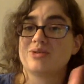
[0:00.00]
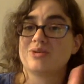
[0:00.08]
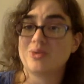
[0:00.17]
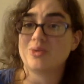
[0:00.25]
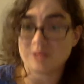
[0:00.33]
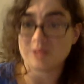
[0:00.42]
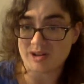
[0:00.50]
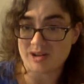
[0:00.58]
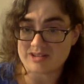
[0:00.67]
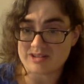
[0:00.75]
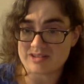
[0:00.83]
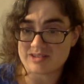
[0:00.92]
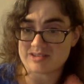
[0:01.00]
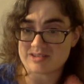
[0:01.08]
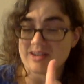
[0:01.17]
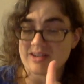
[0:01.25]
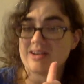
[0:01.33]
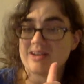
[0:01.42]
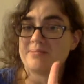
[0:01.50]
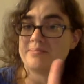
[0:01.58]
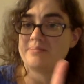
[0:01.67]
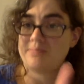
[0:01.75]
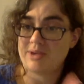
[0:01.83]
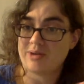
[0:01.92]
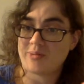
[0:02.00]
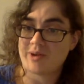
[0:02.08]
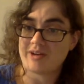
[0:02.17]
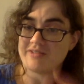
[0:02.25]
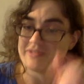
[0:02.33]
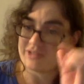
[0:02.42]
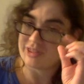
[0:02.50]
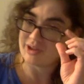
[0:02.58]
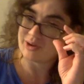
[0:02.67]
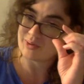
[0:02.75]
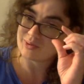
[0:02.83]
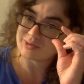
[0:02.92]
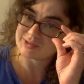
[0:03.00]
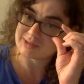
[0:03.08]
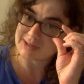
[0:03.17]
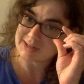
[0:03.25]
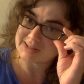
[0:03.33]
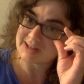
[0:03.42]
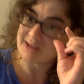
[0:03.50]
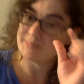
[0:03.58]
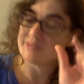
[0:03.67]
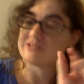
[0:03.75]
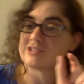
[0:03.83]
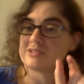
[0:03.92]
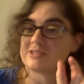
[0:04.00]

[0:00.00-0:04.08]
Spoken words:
Cum clauses, be aware for those, a type of